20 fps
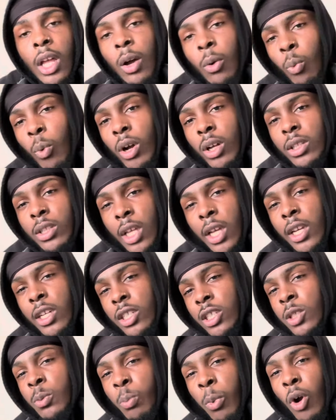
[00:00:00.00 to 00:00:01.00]
one thing
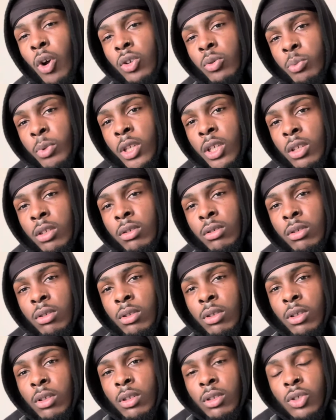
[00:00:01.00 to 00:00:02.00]
sparked me
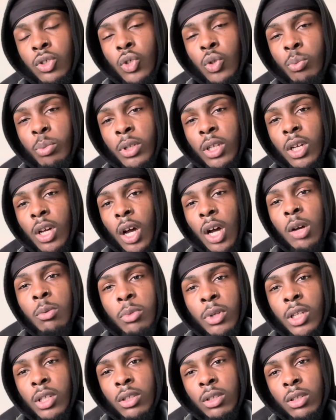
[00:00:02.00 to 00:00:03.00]
to
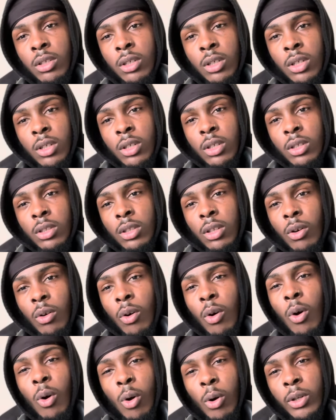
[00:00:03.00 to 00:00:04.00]
becoming the
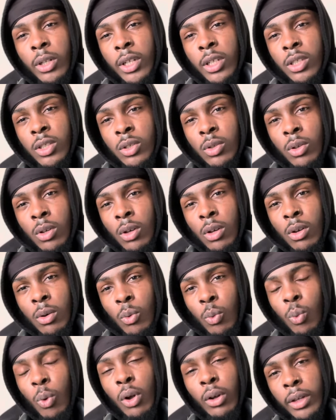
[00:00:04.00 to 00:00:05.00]
hardest
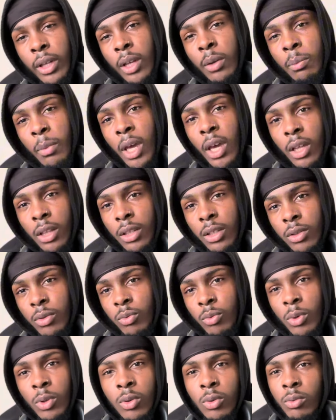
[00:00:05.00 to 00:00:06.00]
working man in the
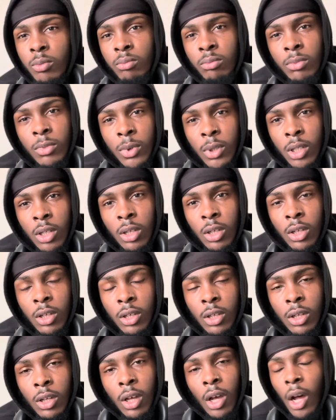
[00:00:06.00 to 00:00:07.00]
room.
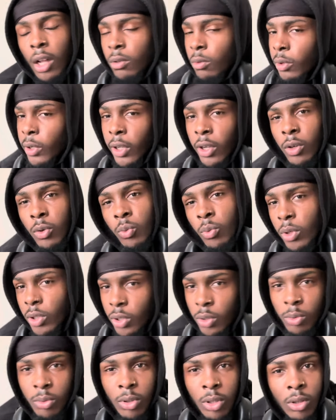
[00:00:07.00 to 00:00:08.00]
I don't care what
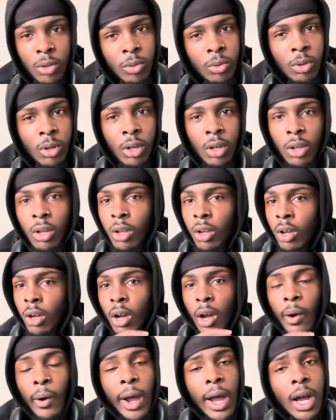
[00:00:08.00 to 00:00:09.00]
you do
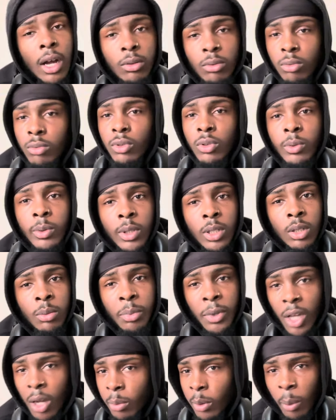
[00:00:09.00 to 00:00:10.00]
or how you do it.
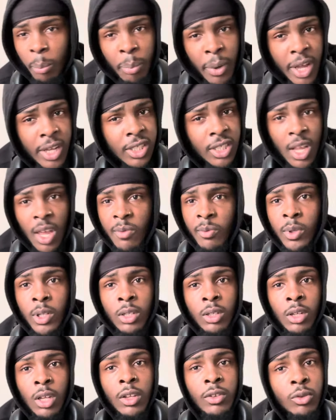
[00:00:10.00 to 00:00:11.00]
Become the best at it.
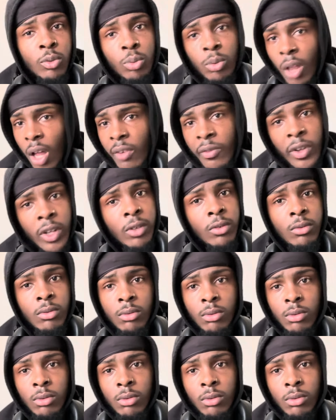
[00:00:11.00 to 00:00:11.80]
If you love it,